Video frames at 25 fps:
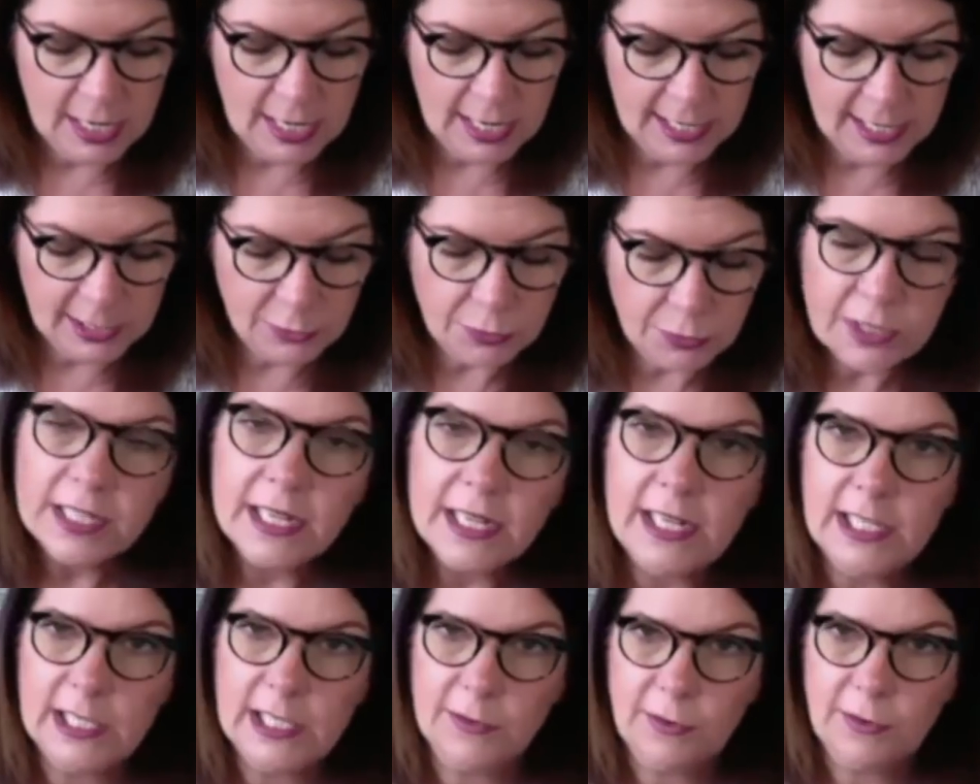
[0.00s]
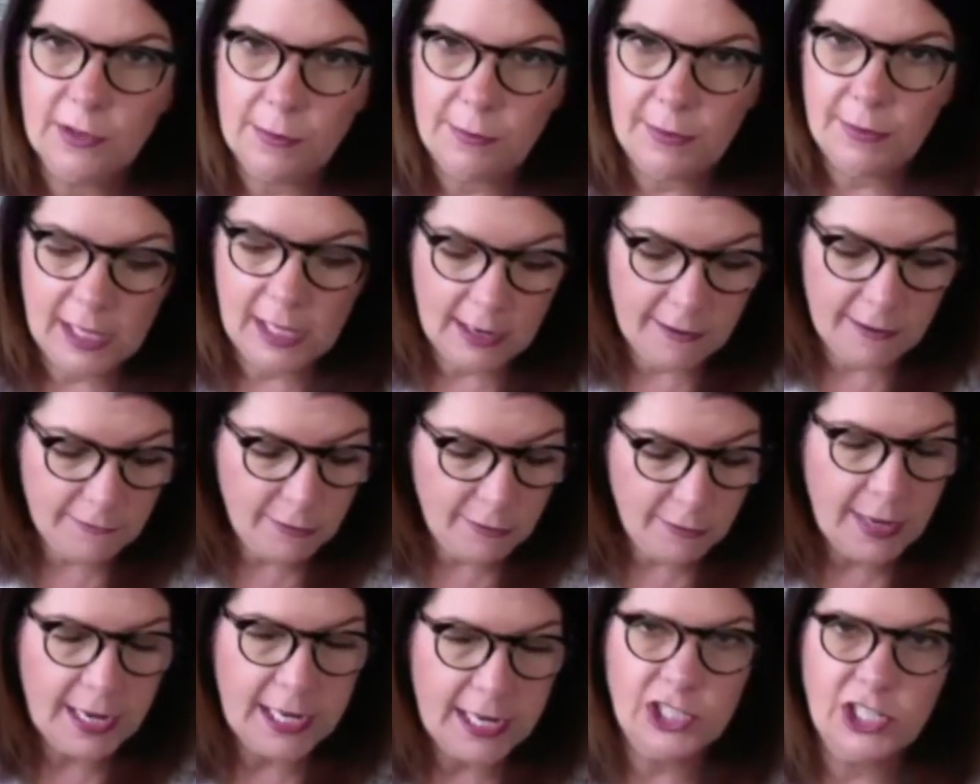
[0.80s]
It's really easy for them to get
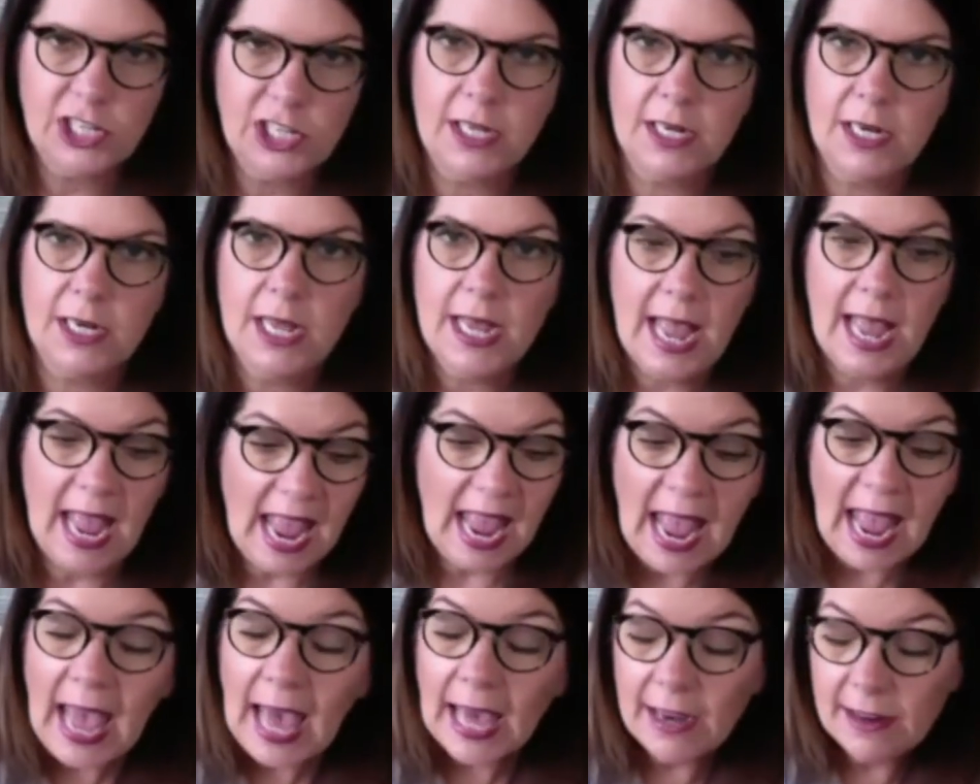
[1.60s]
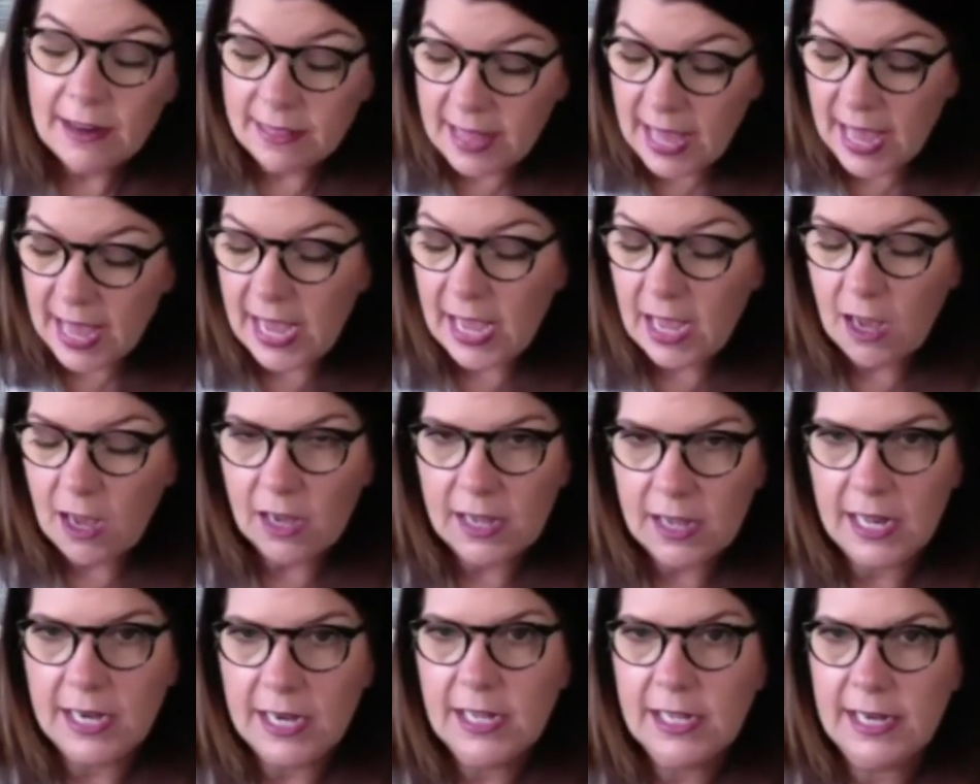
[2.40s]
information and they
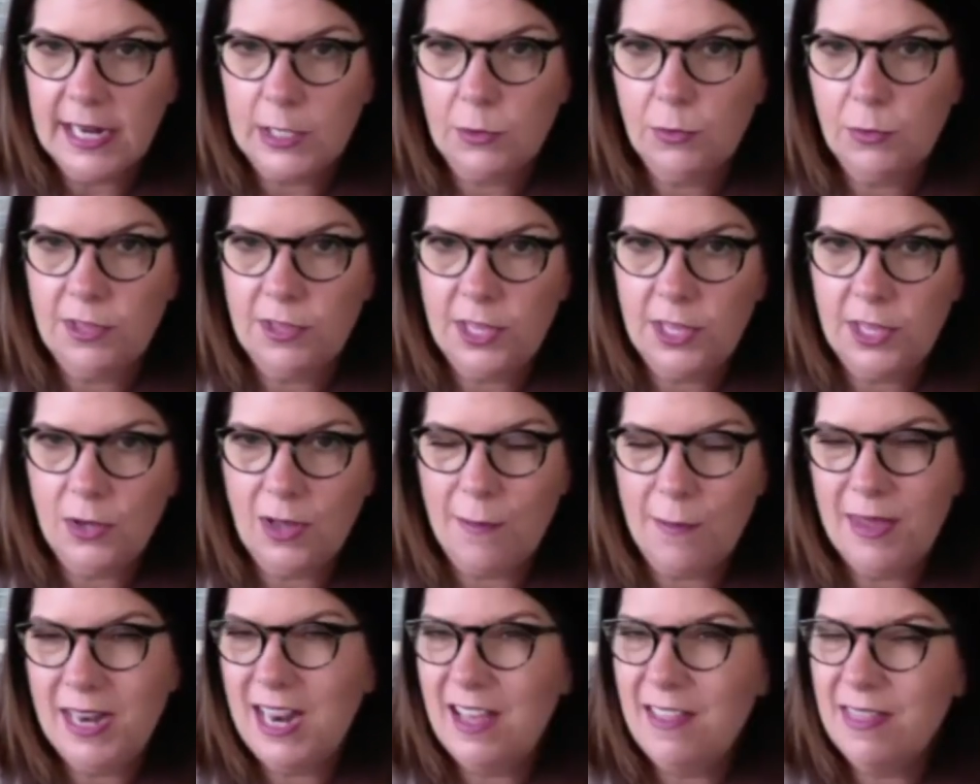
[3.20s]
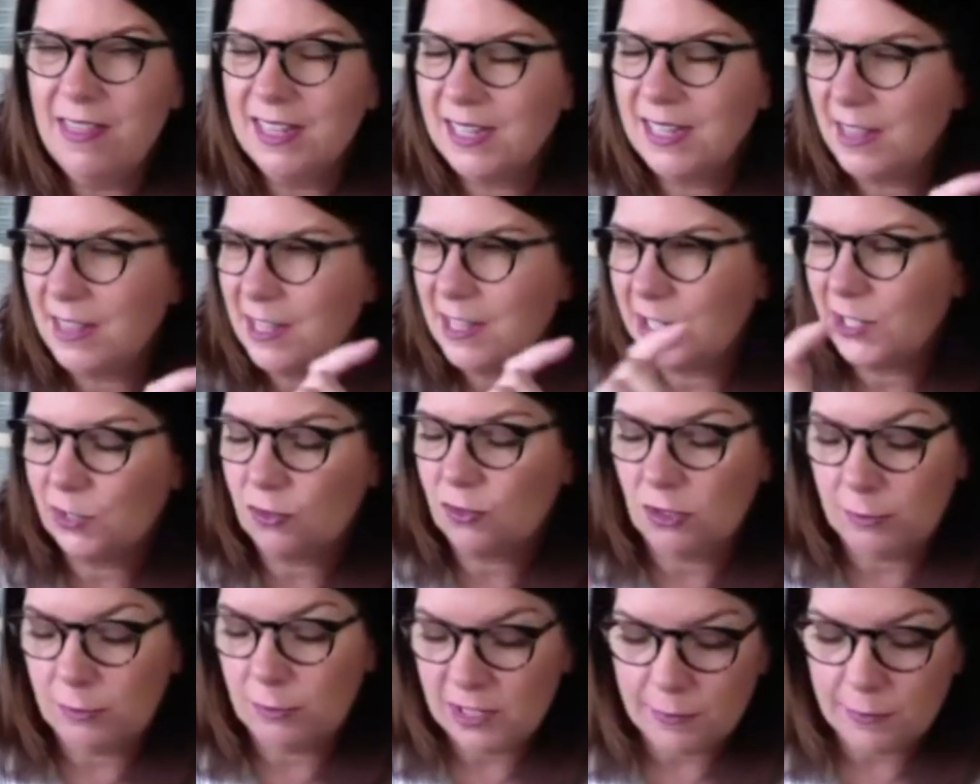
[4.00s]
can connect with you. I mean, in the
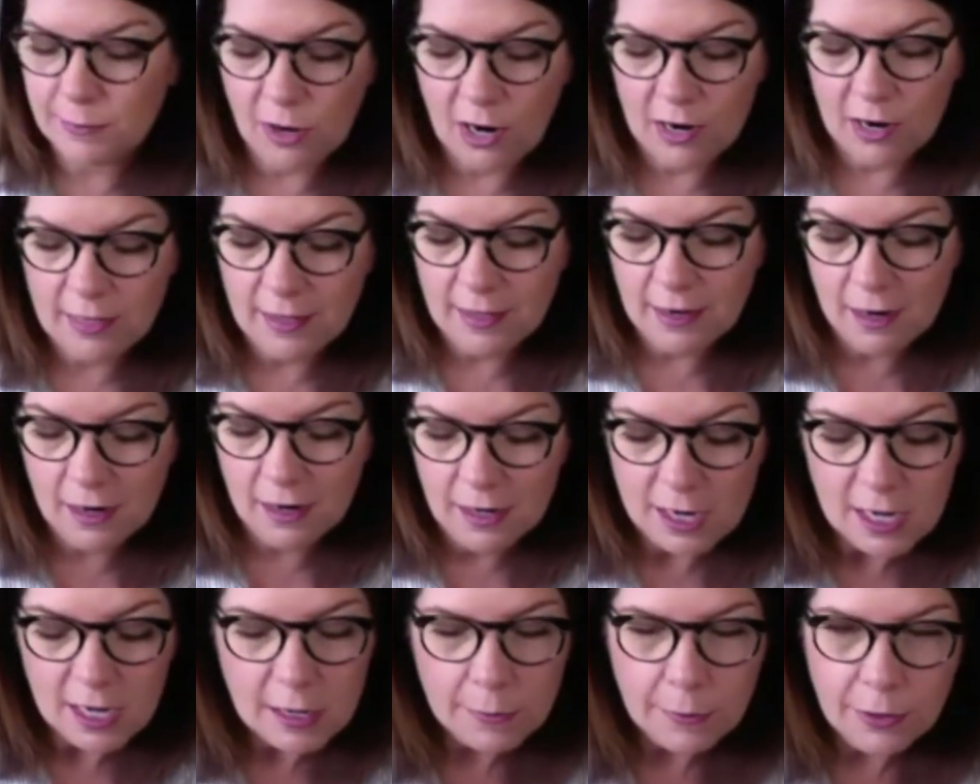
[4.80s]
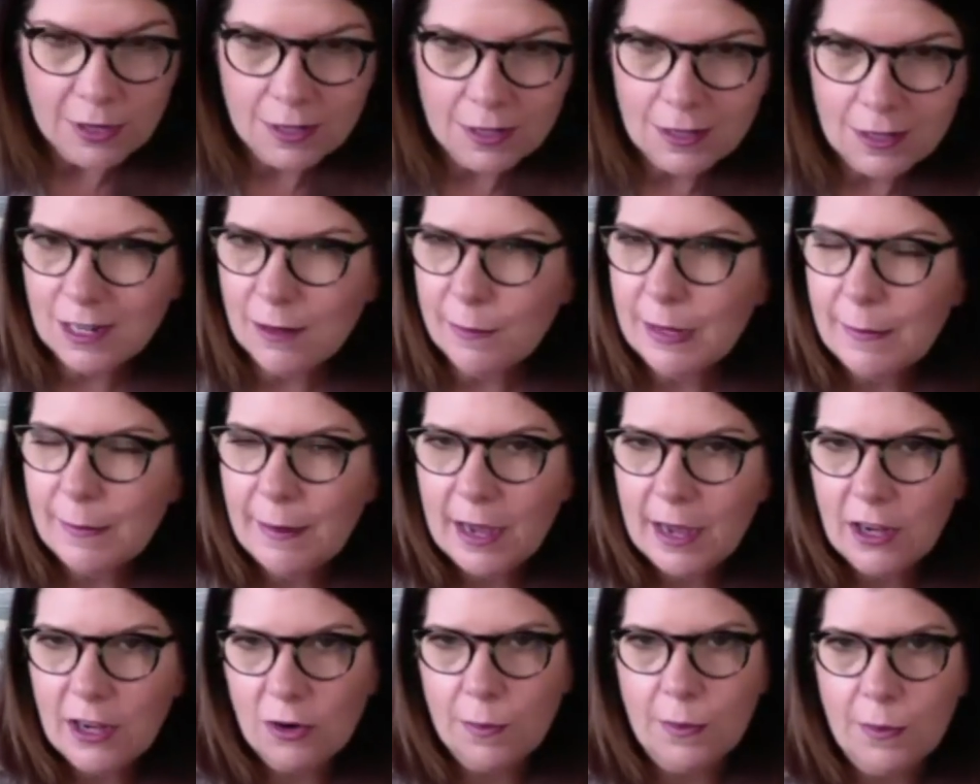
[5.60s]
description part there, put a little bit
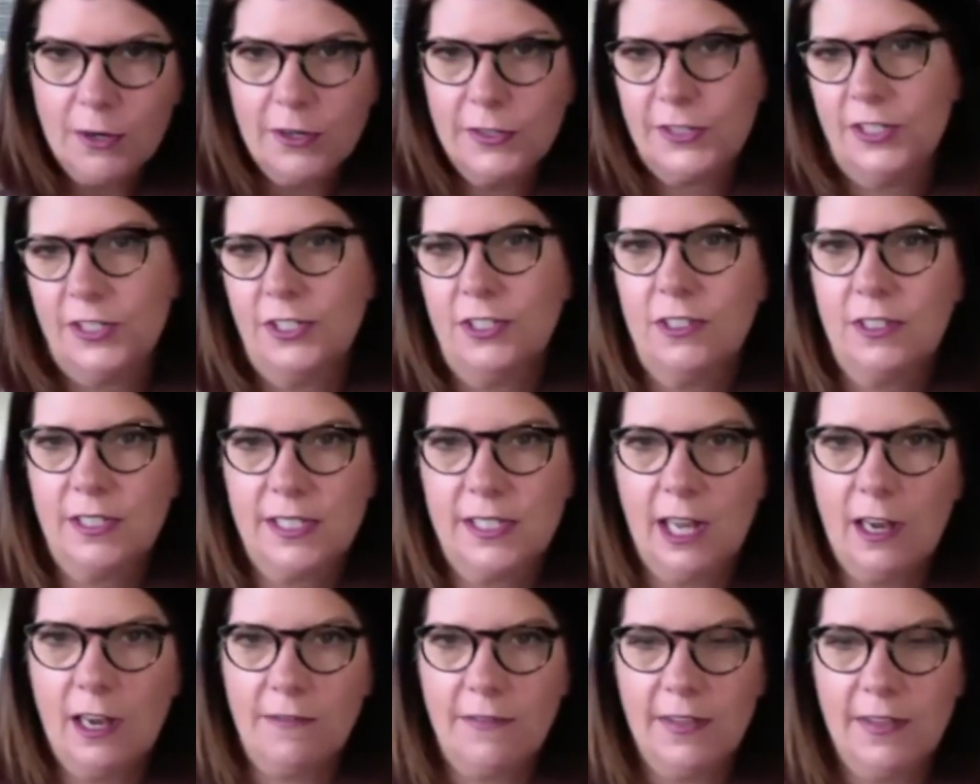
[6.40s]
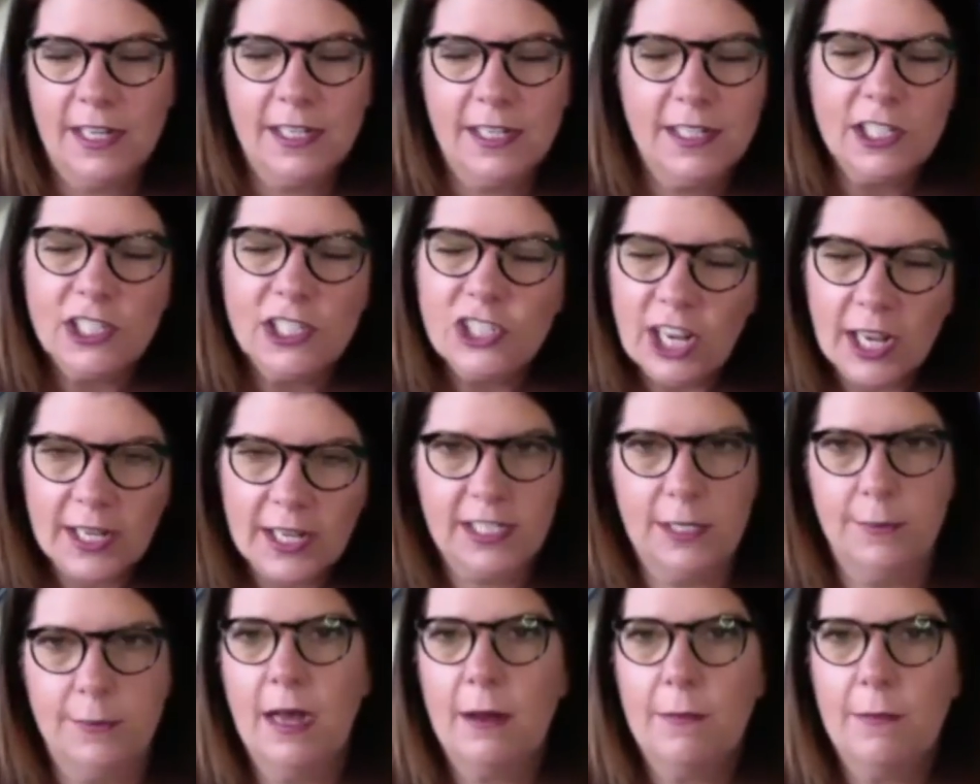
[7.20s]
about your personal self. It isn't
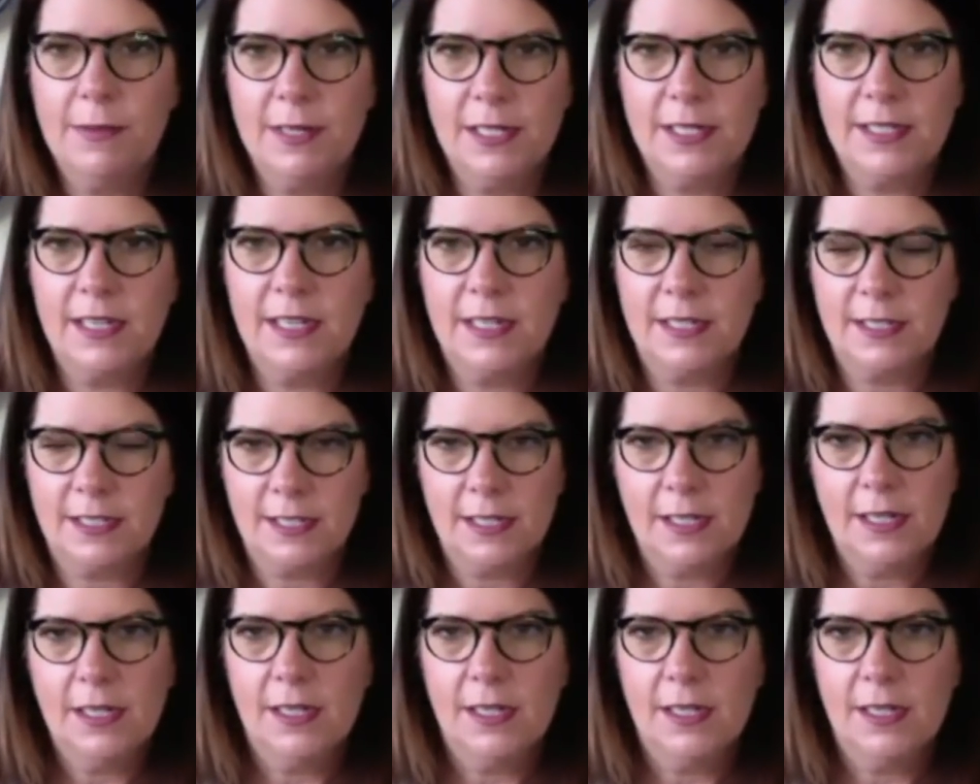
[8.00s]
just about business.